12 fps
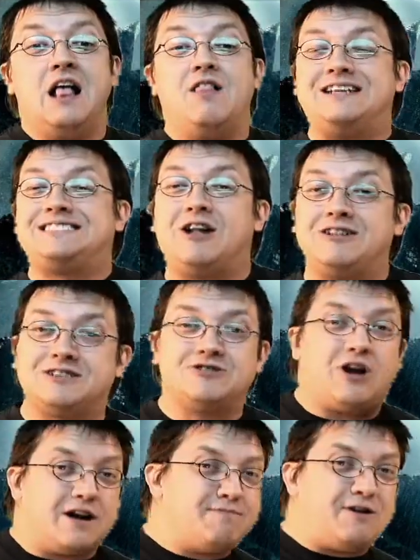Let's also
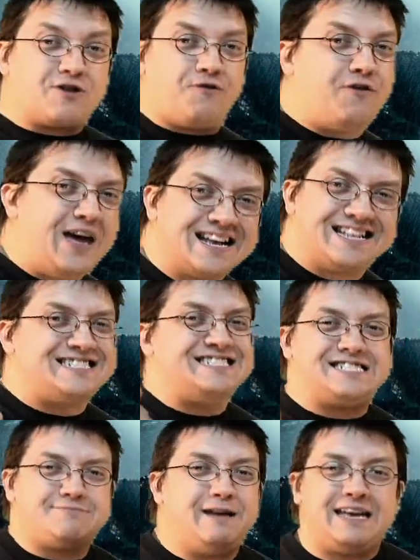talk about the fact this
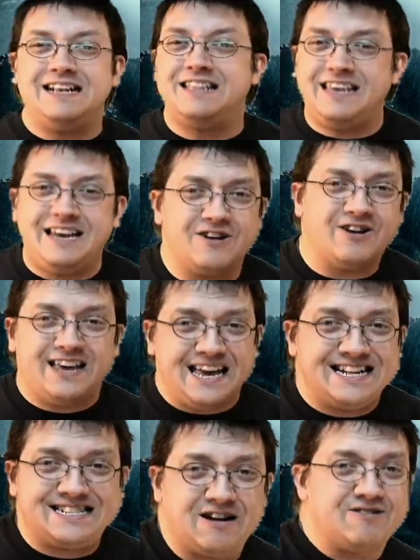is speaking to the inner
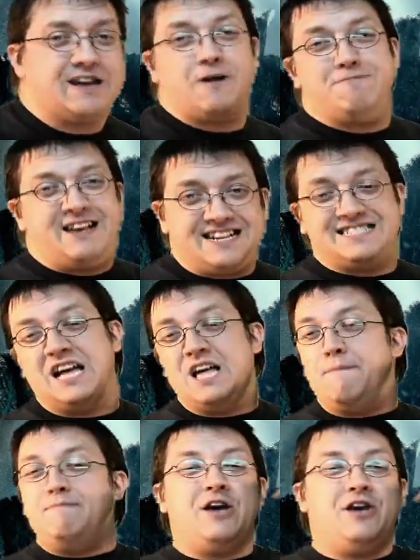geeks out there, because
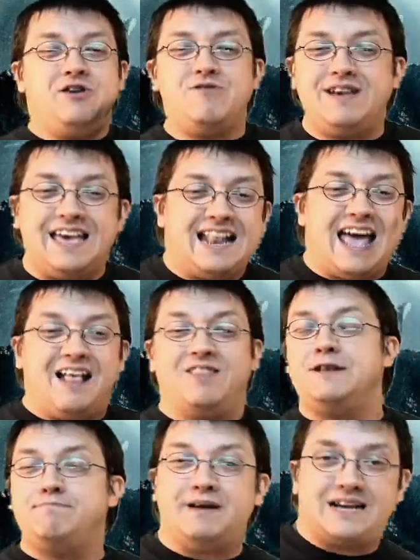you get
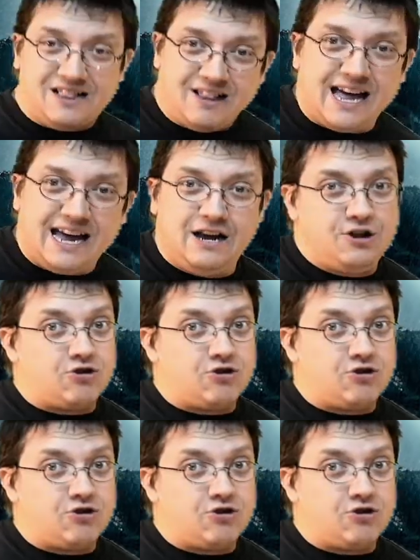Ellen McClain.